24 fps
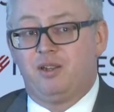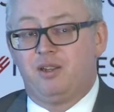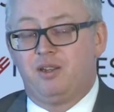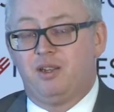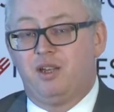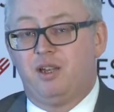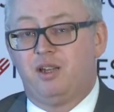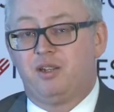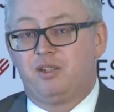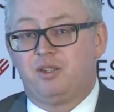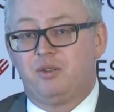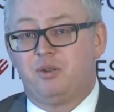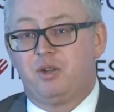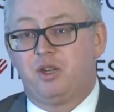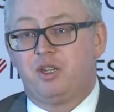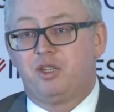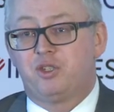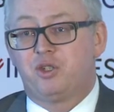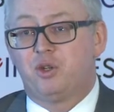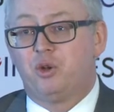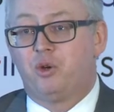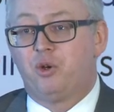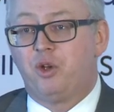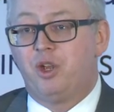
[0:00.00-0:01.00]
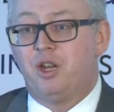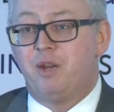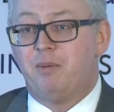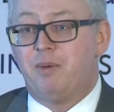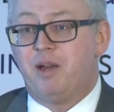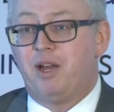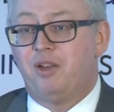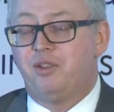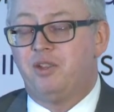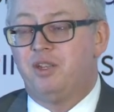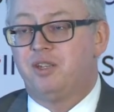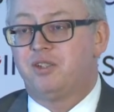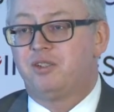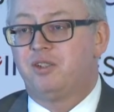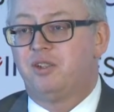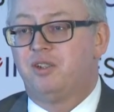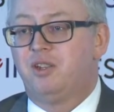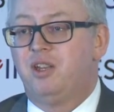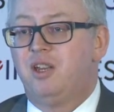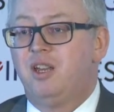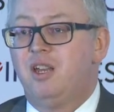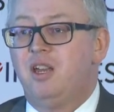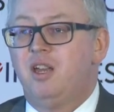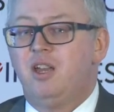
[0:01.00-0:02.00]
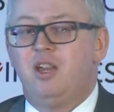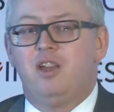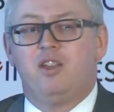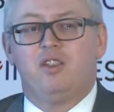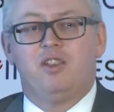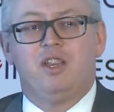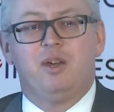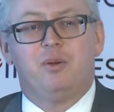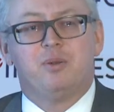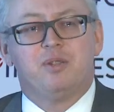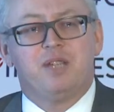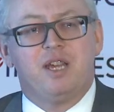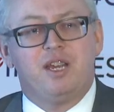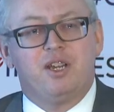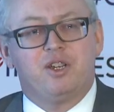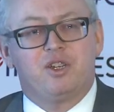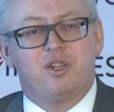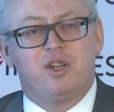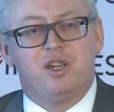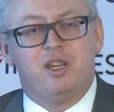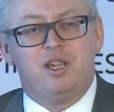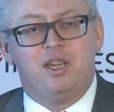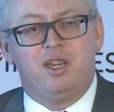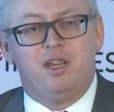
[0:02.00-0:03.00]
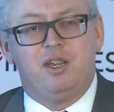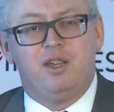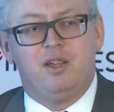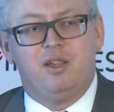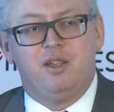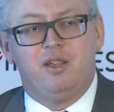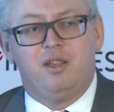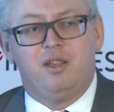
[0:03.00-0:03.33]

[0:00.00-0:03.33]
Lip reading: to a historian about this that there was actually